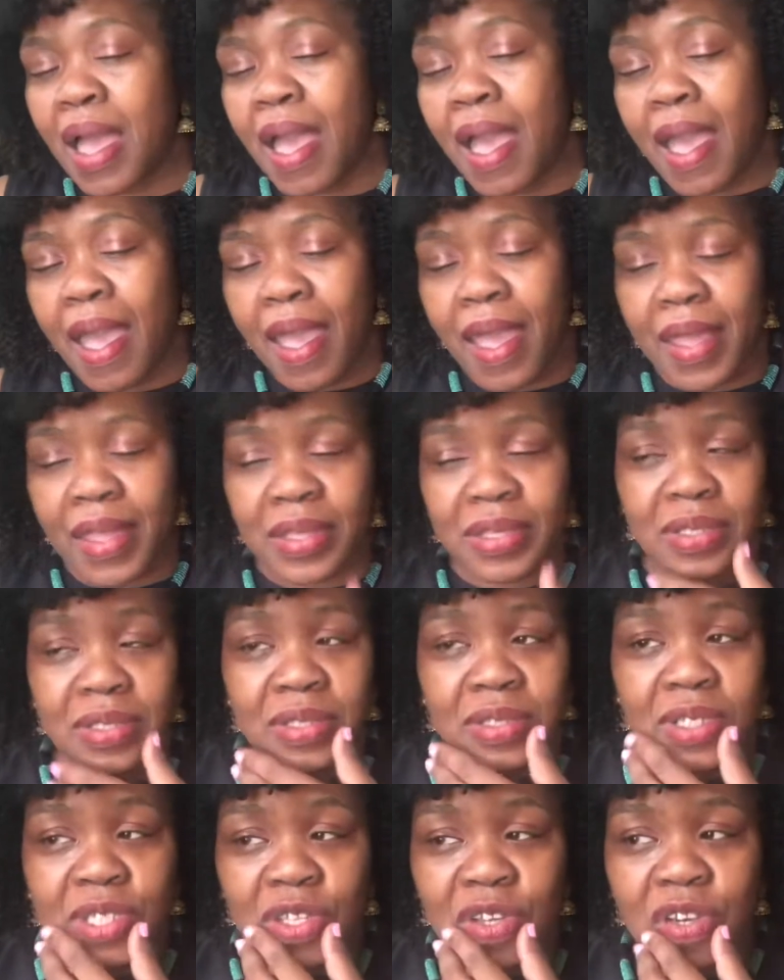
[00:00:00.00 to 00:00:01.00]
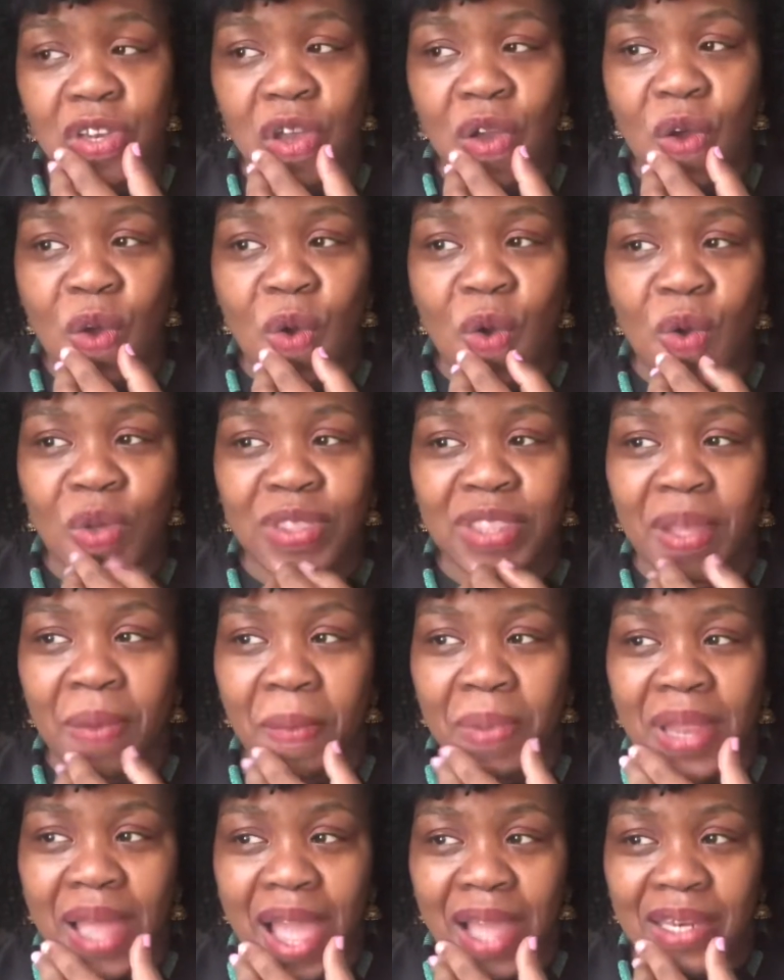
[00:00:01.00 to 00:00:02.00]
And, you know, the
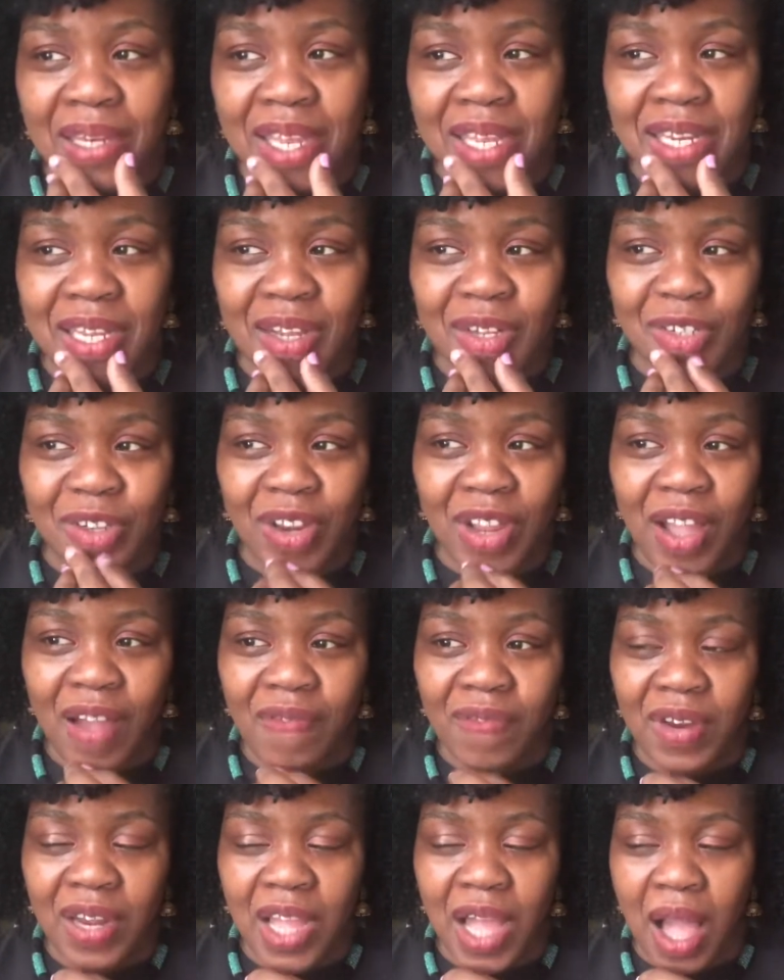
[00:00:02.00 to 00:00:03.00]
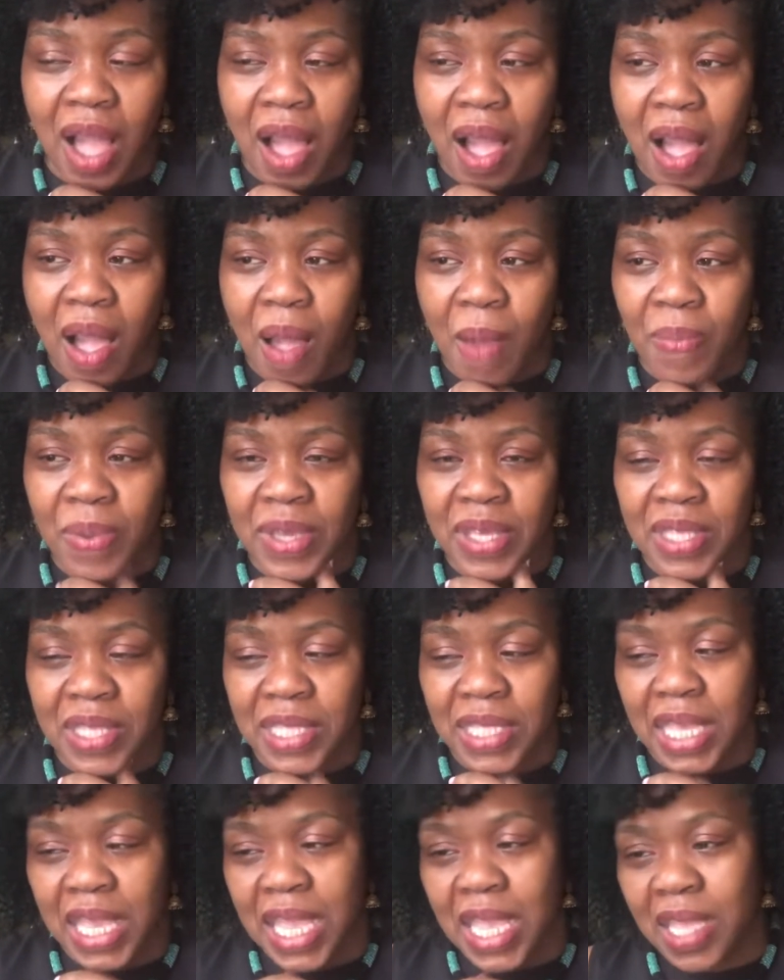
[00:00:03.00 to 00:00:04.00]
black lady undercover cop is
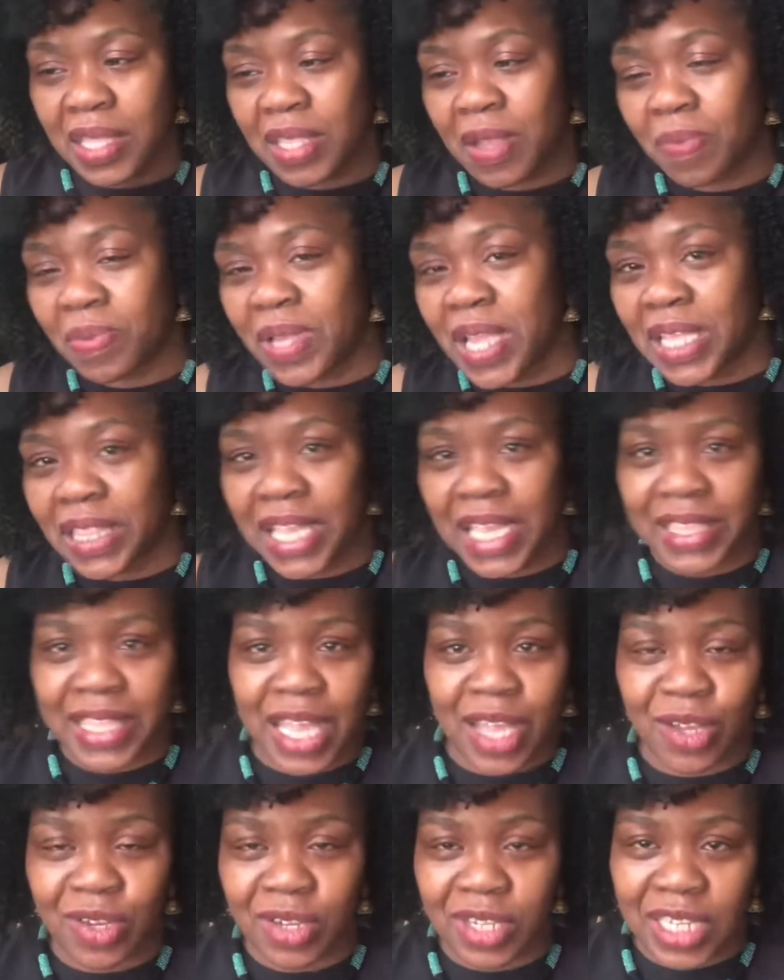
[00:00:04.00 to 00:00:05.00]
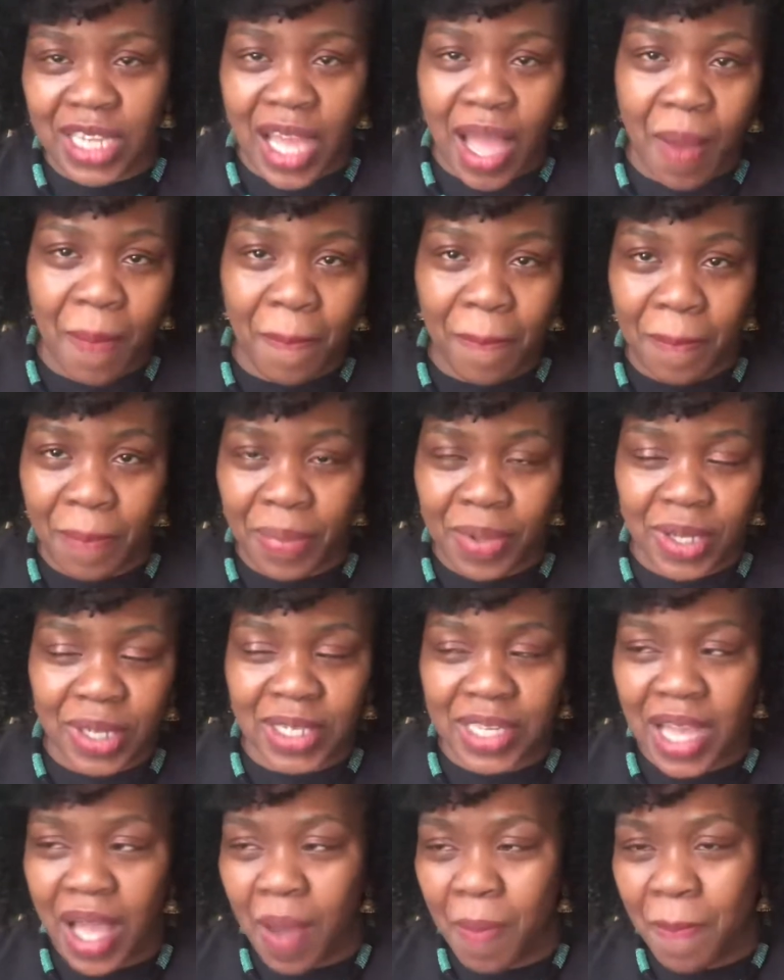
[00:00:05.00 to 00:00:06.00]
like, they're playing like that good
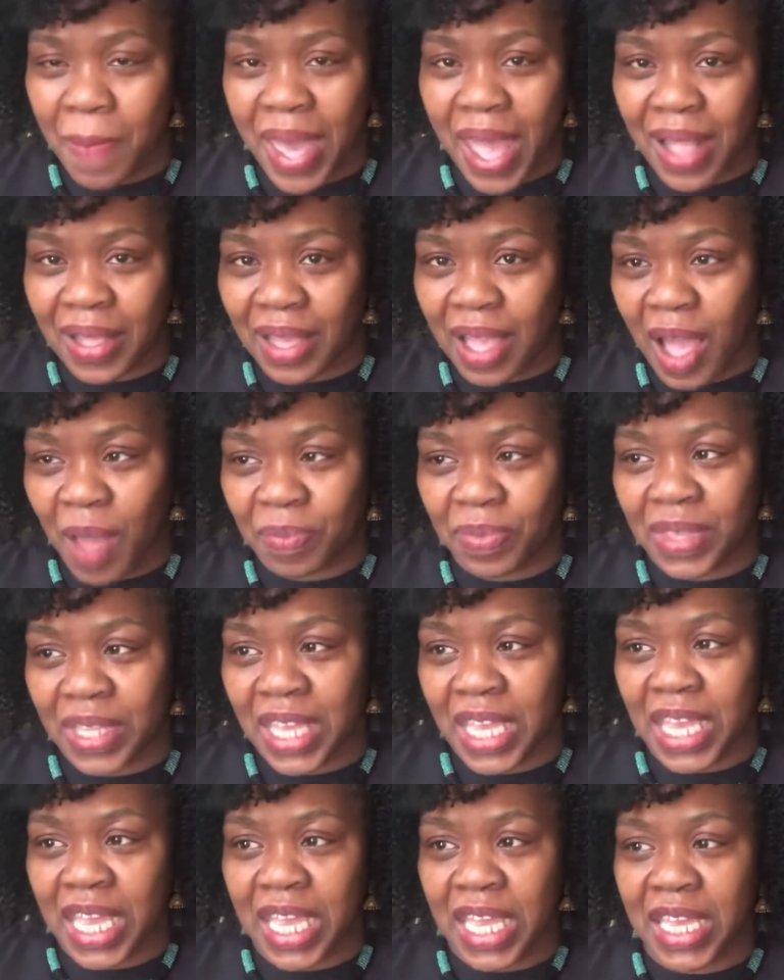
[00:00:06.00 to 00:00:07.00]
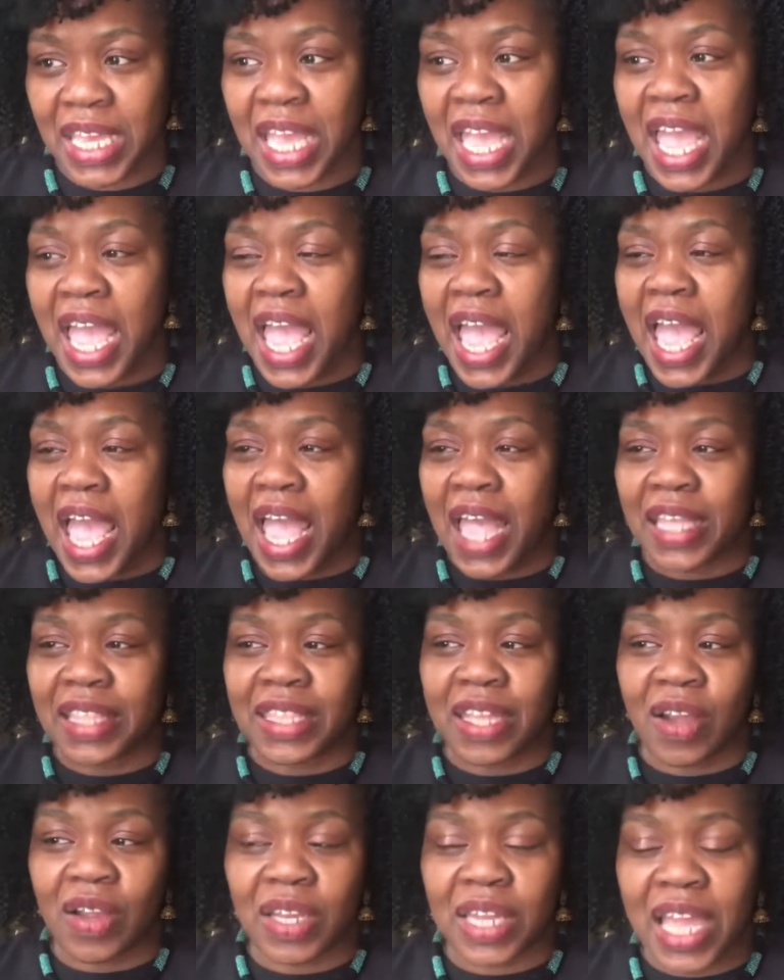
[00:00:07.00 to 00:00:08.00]
cop, bad cop thing. And
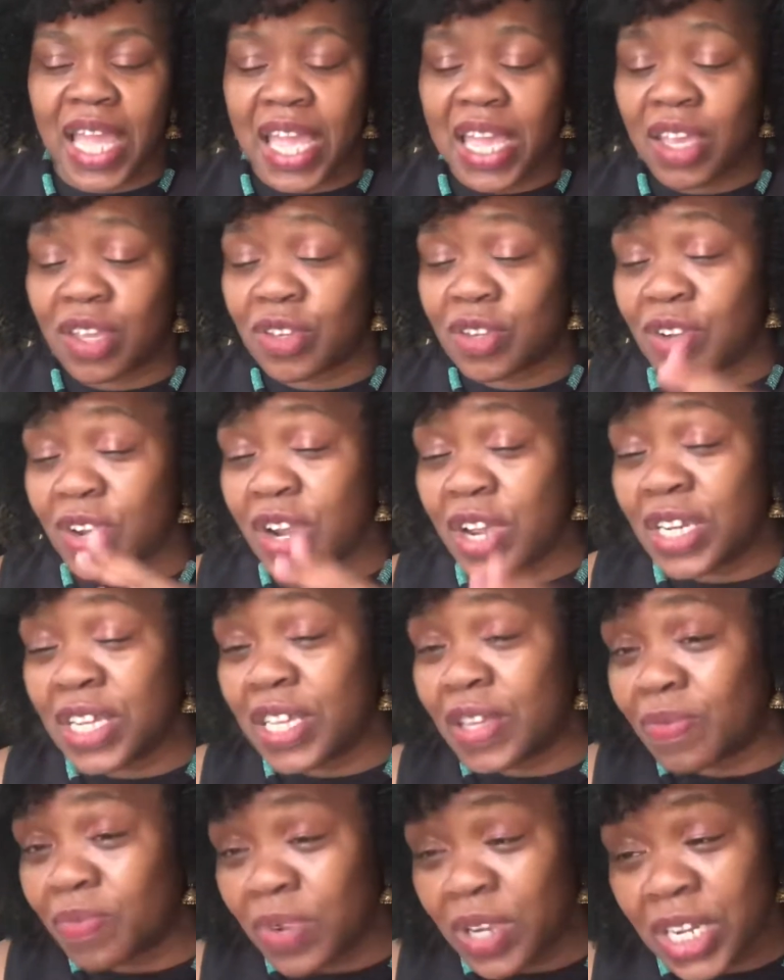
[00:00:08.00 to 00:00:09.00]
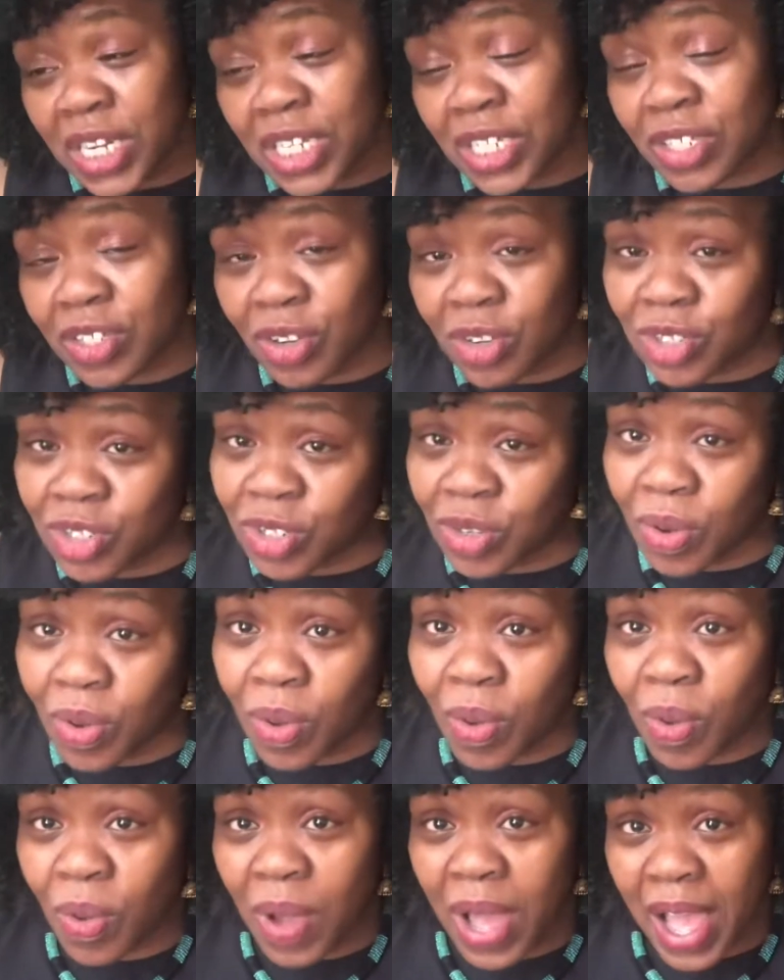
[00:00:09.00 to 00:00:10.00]
they're like, we're gonna search your
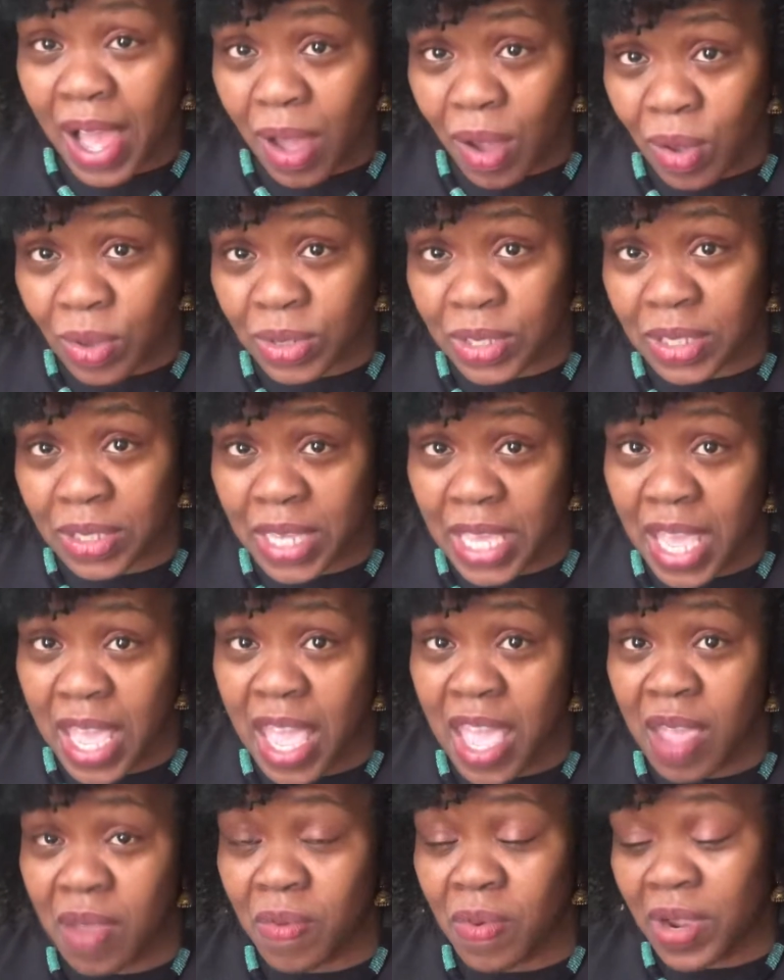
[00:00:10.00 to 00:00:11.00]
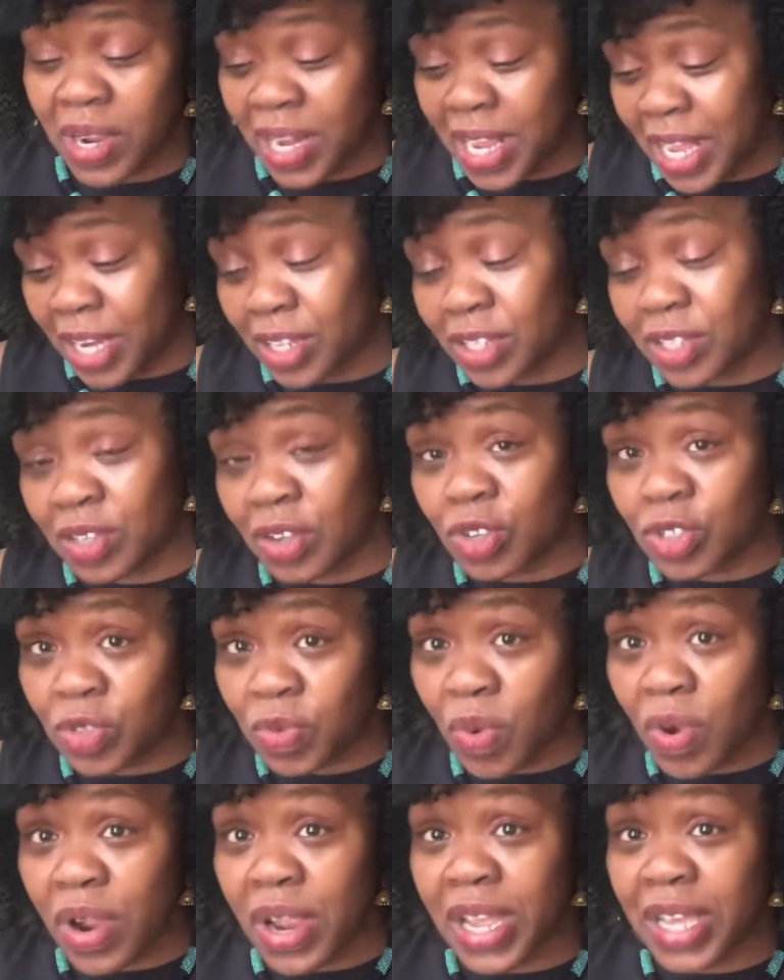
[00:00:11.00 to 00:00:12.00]
whole house, okay? We're gonna get a search
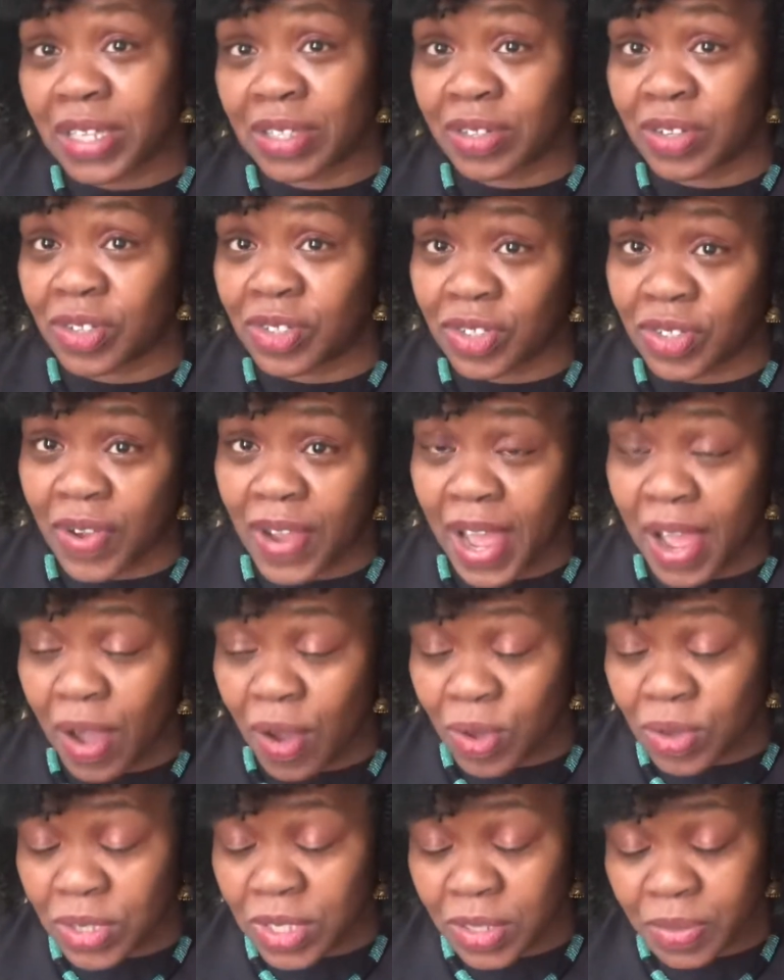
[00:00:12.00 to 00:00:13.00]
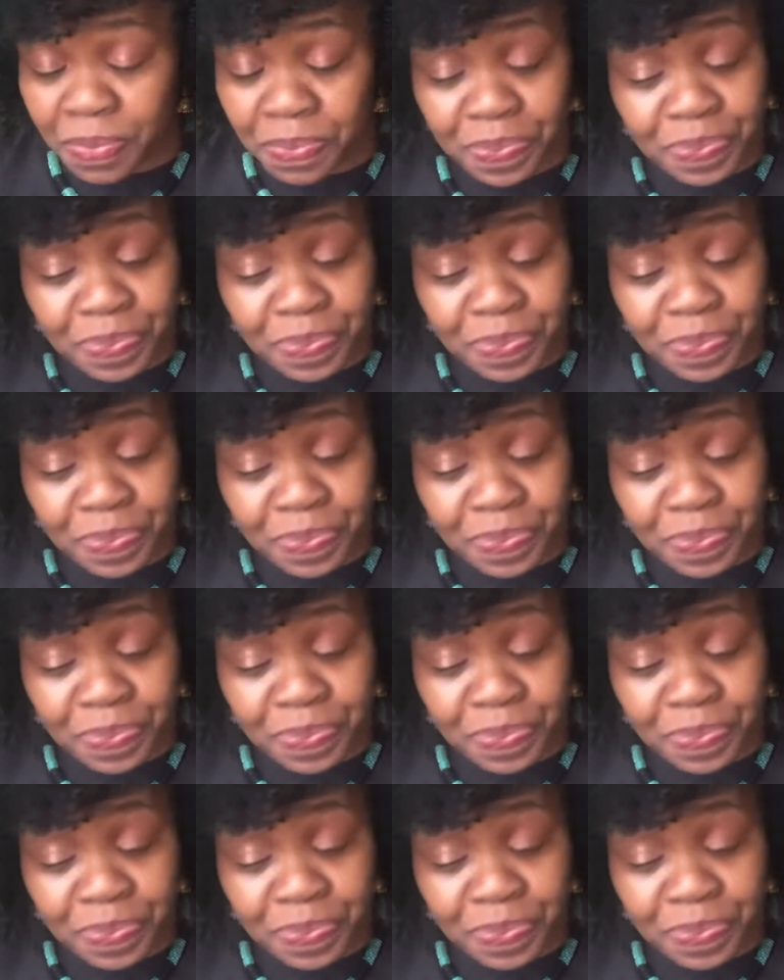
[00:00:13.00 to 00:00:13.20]
warrant and search your house,